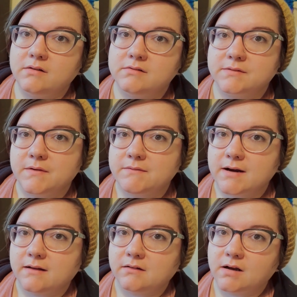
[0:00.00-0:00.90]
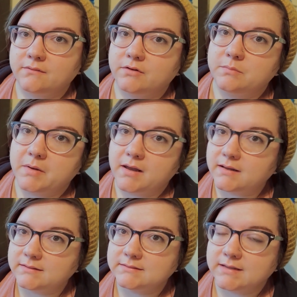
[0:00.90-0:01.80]
there's a $50 off
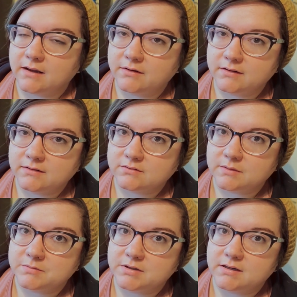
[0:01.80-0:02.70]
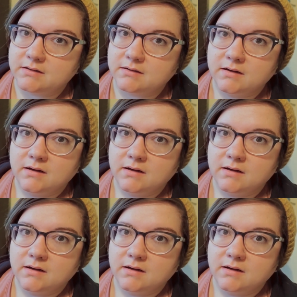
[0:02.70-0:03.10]
coupon down in the description.